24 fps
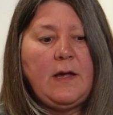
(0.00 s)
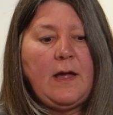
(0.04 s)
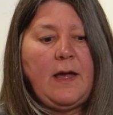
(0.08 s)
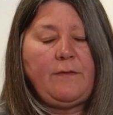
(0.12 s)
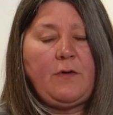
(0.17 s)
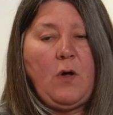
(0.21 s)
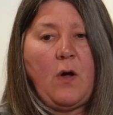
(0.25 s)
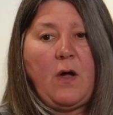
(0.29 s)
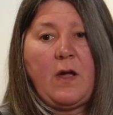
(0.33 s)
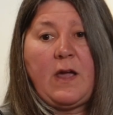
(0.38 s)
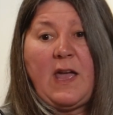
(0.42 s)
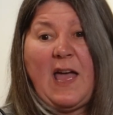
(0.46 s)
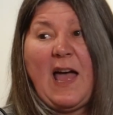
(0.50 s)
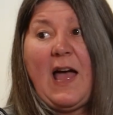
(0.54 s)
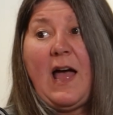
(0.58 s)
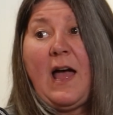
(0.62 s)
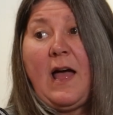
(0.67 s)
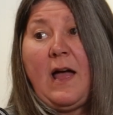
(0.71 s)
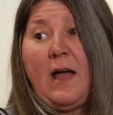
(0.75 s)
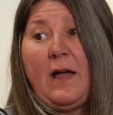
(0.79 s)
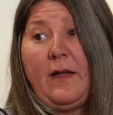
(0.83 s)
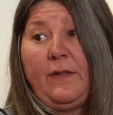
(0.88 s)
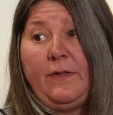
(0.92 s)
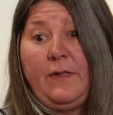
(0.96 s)
I've got a
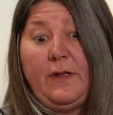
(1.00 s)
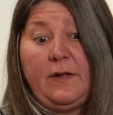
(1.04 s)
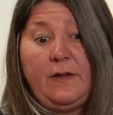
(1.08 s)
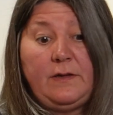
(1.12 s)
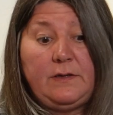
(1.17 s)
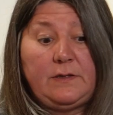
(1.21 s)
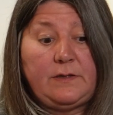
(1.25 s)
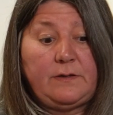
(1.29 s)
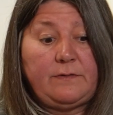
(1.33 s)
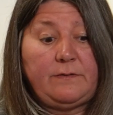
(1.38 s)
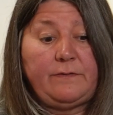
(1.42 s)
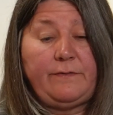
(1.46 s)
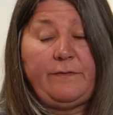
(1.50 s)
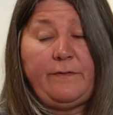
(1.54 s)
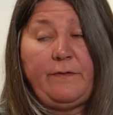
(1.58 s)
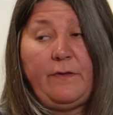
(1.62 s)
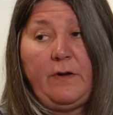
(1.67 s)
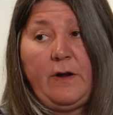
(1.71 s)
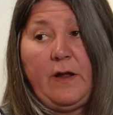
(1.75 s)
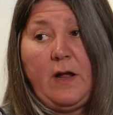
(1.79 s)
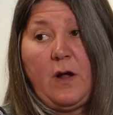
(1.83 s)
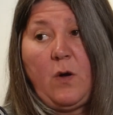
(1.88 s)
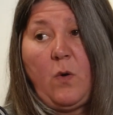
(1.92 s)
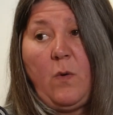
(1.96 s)
car that is
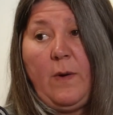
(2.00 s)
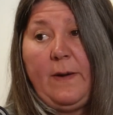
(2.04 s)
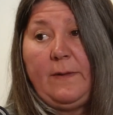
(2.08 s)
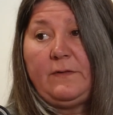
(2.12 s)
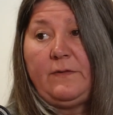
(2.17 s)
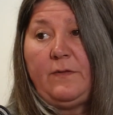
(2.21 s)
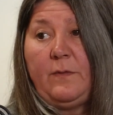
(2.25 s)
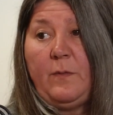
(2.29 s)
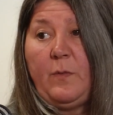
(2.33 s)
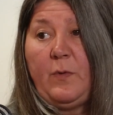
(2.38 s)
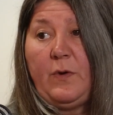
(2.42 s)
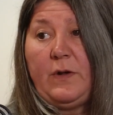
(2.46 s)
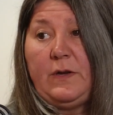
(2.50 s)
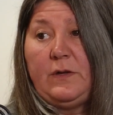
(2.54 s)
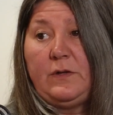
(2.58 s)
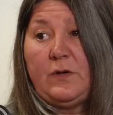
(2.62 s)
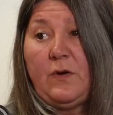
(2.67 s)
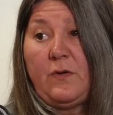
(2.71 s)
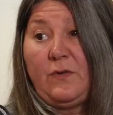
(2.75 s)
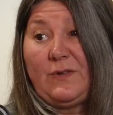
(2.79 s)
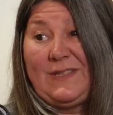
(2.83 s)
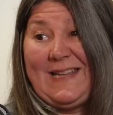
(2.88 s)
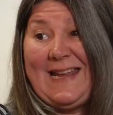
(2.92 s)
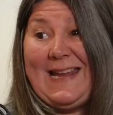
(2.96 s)
fully equipped for putting
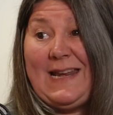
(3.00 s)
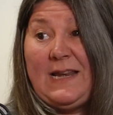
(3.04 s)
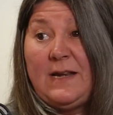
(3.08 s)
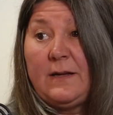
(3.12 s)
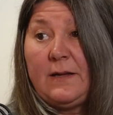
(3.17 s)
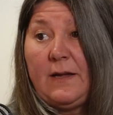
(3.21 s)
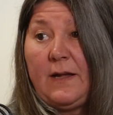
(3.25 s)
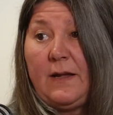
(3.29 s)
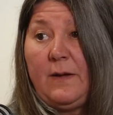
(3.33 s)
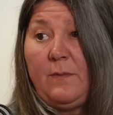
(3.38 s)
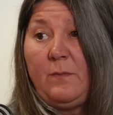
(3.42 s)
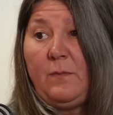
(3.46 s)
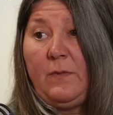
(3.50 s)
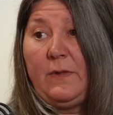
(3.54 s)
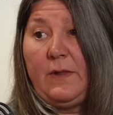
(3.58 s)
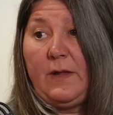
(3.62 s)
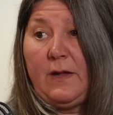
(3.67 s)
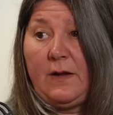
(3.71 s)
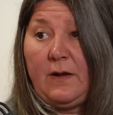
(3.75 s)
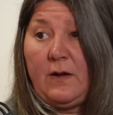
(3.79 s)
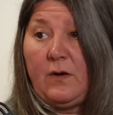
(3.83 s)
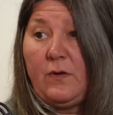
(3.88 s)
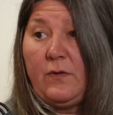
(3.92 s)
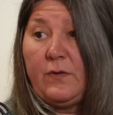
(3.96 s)
dogs in, with
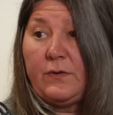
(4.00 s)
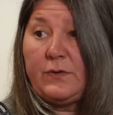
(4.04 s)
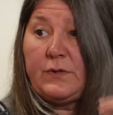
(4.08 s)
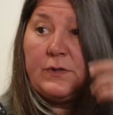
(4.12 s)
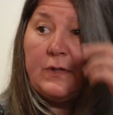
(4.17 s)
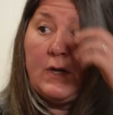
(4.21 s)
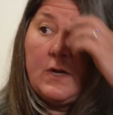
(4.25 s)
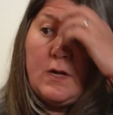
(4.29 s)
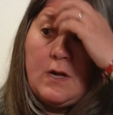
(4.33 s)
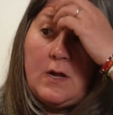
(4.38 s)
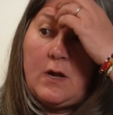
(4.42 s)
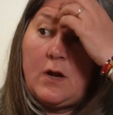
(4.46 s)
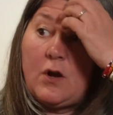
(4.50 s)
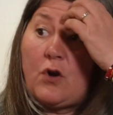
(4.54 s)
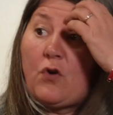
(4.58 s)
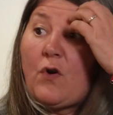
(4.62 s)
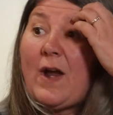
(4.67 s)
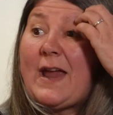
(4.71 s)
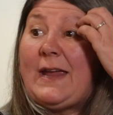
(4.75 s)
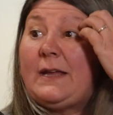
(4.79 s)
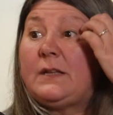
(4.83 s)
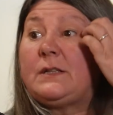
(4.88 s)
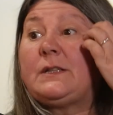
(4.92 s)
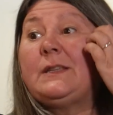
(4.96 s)
enclosed
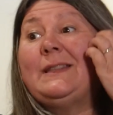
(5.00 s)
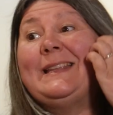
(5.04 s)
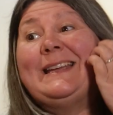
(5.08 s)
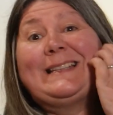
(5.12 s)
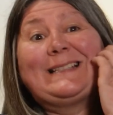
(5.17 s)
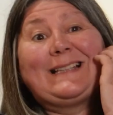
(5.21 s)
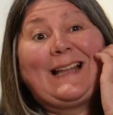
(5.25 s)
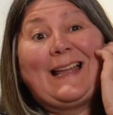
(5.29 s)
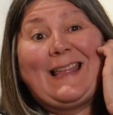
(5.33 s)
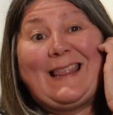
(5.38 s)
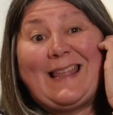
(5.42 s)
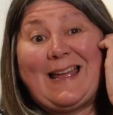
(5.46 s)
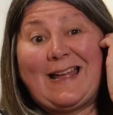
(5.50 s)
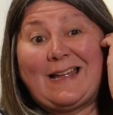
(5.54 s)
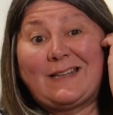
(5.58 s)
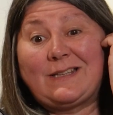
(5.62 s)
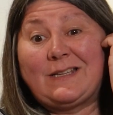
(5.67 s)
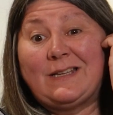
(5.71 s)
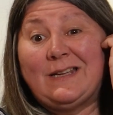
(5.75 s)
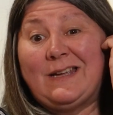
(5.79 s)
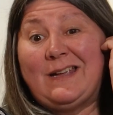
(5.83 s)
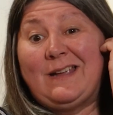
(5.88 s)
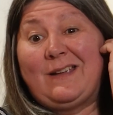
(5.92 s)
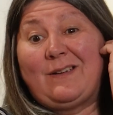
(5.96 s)
crates and things like
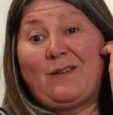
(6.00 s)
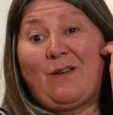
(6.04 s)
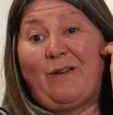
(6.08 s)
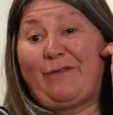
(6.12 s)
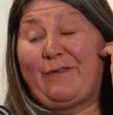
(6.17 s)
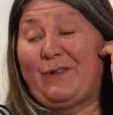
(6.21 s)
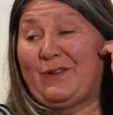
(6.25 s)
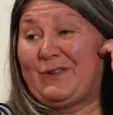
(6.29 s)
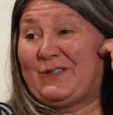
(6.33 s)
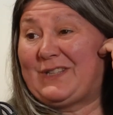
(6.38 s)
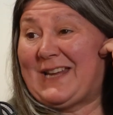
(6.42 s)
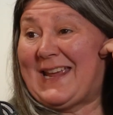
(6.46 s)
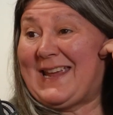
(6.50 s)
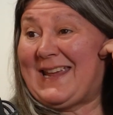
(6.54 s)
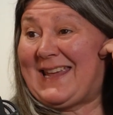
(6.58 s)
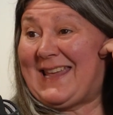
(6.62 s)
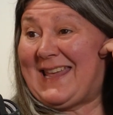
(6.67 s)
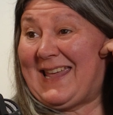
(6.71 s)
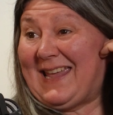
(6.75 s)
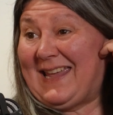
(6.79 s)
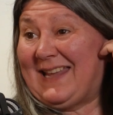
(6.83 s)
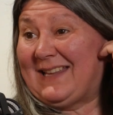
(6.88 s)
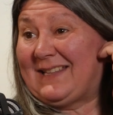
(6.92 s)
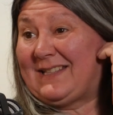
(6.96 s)
that. Got first aid
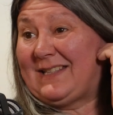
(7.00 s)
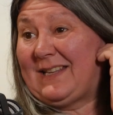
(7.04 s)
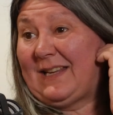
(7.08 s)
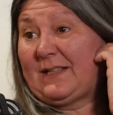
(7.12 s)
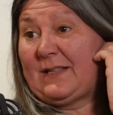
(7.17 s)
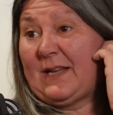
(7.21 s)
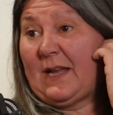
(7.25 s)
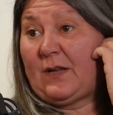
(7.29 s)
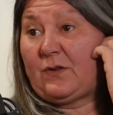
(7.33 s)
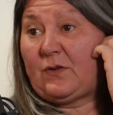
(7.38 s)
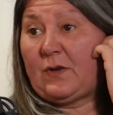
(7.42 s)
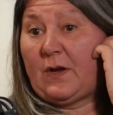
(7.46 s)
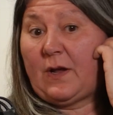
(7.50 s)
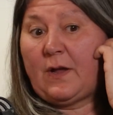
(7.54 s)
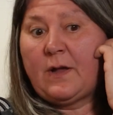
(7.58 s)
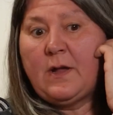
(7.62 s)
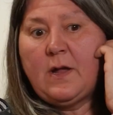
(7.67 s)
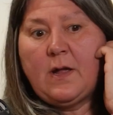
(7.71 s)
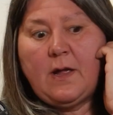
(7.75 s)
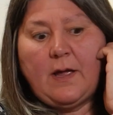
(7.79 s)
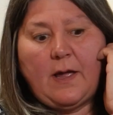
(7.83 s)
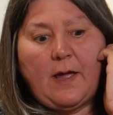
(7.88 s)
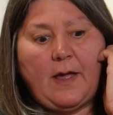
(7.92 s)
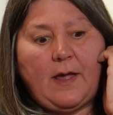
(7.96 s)
kits, etc.
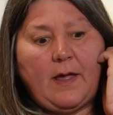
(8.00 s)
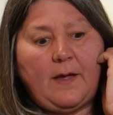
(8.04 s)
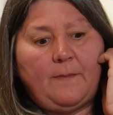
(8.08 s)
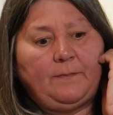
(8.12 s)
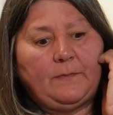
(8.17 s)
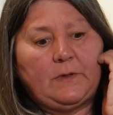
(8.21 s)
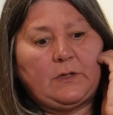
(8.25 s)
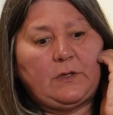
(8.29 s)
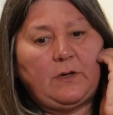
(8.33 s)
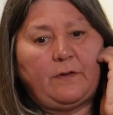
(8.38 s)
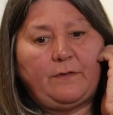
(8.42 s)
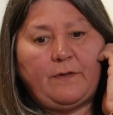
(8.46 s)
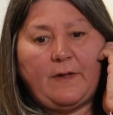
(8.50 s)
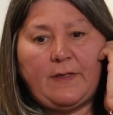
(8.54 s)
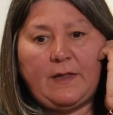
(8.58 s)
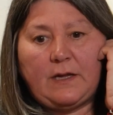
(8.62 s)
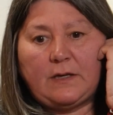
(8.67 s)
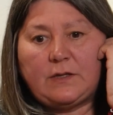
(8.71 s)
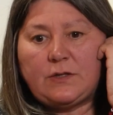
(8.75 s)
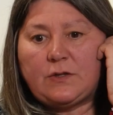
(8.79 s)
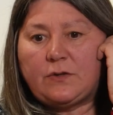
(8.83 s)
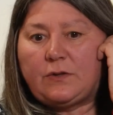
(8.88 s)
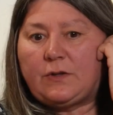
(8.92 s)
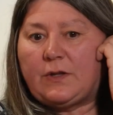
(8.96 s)
So if
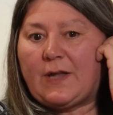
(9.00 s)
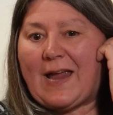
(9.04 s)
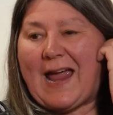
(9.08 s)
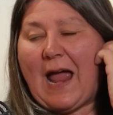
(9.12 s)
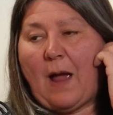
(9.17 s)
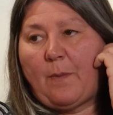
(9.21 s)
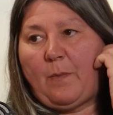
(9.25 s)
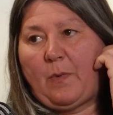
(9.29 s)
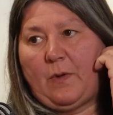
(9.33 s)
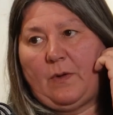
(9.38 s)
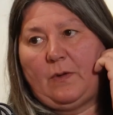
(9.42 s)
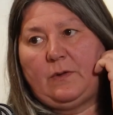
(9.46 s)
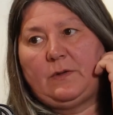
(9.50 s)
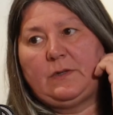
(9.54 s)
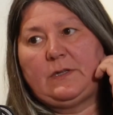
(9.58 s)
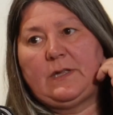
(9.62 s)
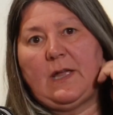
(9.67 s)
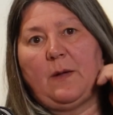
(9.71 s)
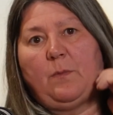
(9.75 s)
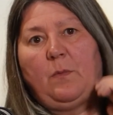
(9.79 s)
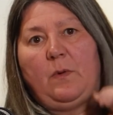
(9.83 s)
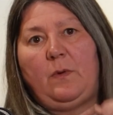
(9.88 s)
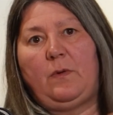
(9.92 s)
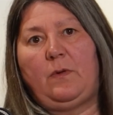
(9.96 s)
anything sudden happens,
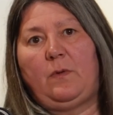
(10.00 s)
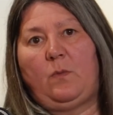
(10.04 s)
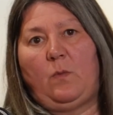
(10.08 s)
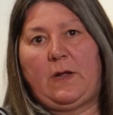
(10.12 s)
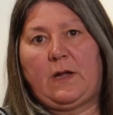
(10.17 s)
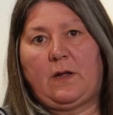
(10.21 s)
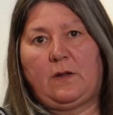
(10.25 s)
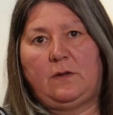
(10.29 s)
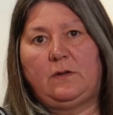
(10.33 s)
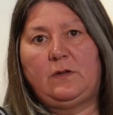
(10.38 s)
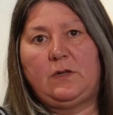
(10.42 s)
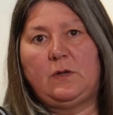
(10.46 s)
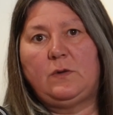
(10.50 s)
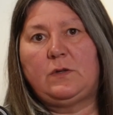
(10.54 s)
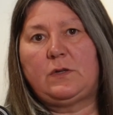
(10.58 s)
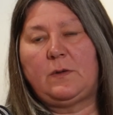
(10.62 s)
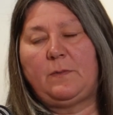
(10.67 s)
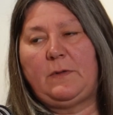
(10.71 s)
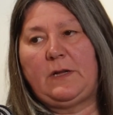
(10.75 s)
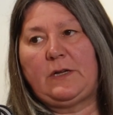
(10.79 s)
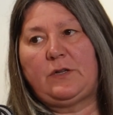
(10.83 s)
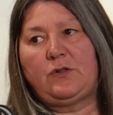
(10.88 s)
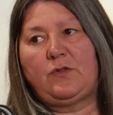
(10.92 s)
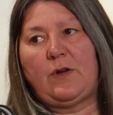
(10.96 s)
then we can do
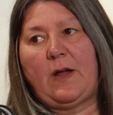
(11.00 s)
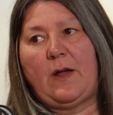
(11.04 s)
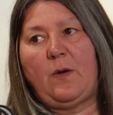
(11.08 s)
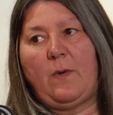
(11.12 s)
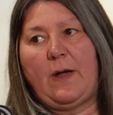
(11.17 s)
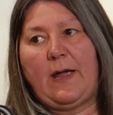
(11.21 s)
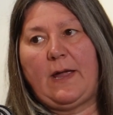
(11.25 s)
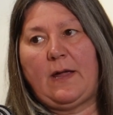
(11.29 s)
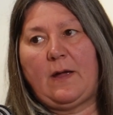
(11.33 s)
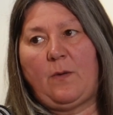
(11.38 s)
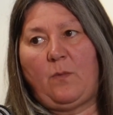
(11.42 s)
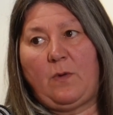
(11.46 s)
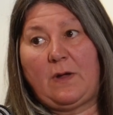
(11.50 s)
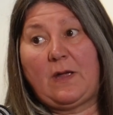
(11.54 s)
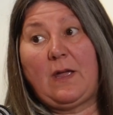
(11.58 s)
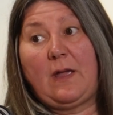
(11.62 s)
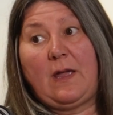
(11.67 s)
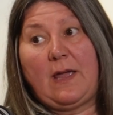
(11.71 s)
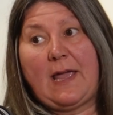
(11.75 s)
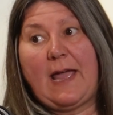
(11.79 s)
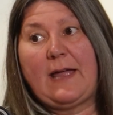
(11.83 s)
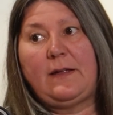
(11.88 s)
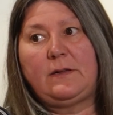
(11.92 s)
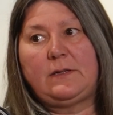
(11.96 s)
something straight away and we
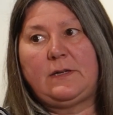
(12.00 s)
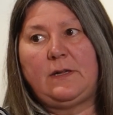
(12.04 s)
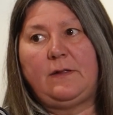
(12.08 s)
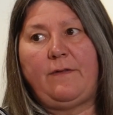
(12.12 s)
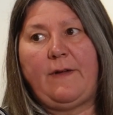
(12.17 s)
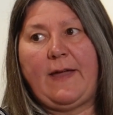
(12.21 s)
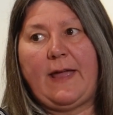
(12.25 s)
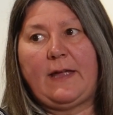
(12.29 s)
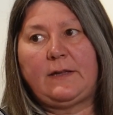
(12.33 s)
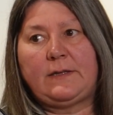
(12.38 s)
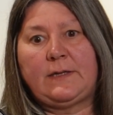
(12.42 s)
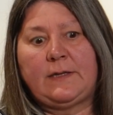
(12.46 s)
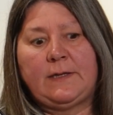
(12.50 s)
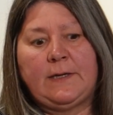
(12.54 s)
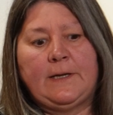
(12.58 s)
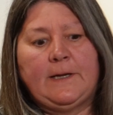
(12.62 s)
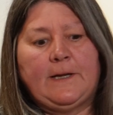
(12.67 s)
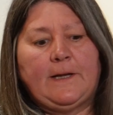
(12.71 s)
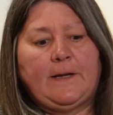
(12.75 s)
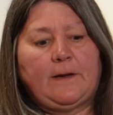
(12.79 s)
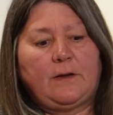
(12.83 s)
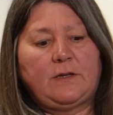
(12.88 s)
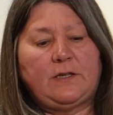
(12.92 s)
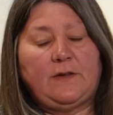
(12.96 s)
can get to the vet.
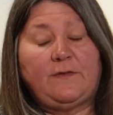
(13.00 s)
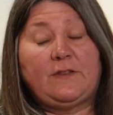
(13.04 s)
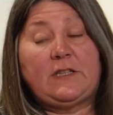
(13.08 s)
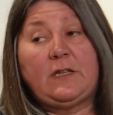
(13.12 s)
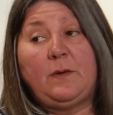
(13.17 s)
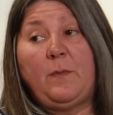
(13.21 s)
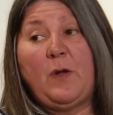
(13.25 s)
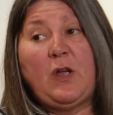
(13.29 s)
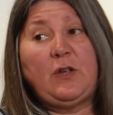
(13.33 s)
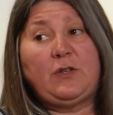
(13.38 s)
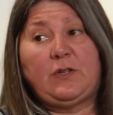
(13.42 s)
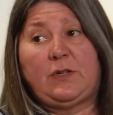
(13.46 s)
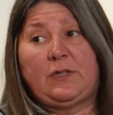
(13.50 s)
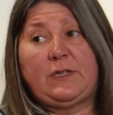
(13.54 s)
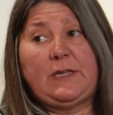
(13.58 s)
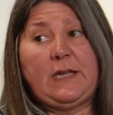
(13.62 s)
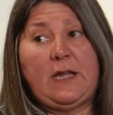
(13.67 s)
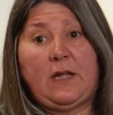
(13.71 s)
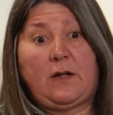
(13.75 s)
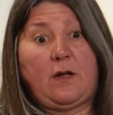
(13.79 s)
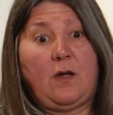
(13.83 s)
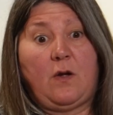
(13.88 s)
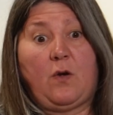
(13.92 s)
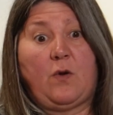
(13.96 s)
Because if it's an
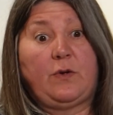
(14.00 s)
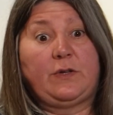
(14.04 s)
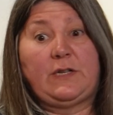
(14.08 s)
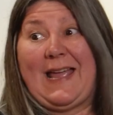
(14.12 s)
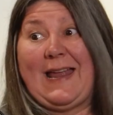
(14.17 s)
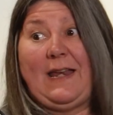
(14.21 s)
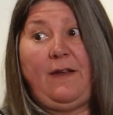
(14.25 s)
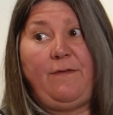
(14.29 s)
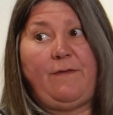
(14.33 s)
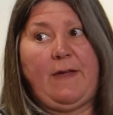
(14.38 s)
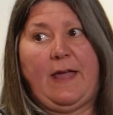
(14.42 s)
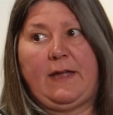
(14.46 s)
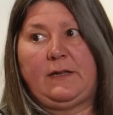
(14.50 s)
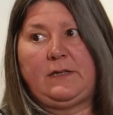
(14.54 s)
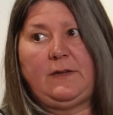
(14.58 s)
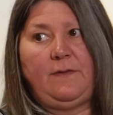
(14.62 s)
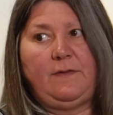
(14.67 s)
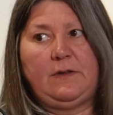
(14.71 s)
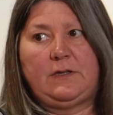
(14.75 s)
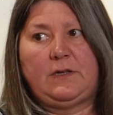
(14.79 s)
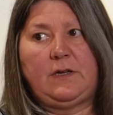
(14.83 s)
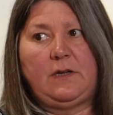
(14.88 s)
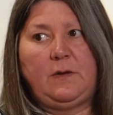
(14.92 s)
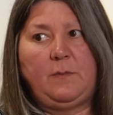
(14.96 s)
emergency, you can go to any vet
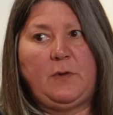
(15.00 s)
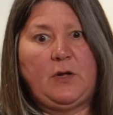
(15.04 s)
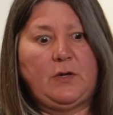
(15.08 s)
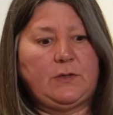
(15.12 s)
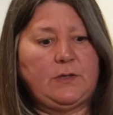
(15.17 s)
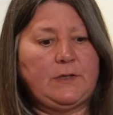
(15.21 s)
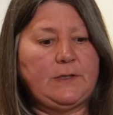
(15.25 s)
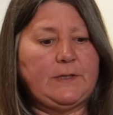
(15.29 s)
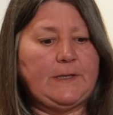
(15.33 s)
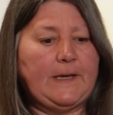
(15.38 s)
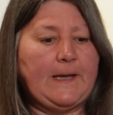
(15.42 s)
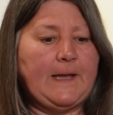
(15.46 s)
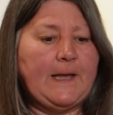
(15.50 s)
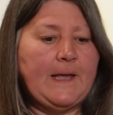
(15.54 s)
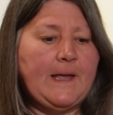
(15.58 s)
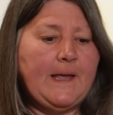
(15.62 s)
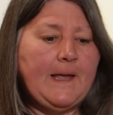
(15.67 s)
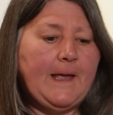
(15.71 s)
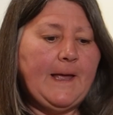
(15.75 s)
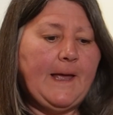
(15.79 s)
if it's an emergency.